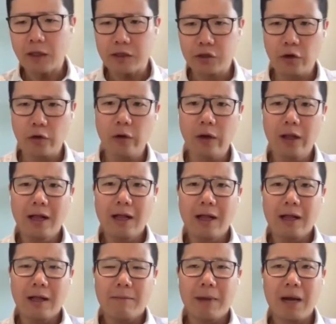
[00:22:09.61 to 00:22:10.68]
So
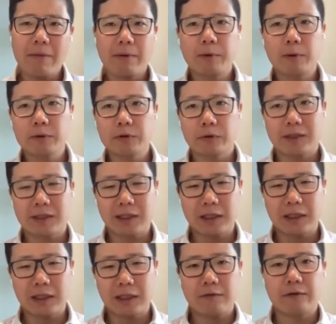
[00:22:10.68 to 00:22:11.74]
my proposal to the
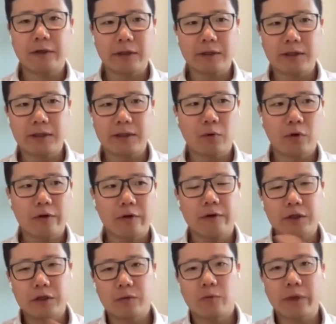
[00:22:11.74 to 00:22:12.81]
C fund is a more
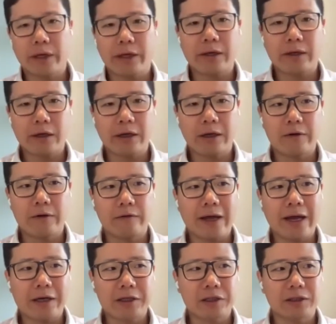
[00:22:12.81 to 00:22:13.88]
efficient way
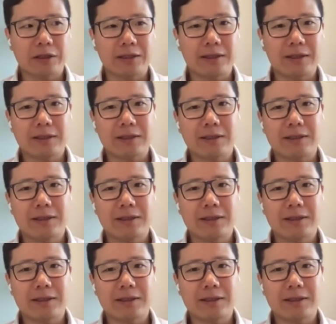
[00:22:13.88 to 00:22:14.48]
of actually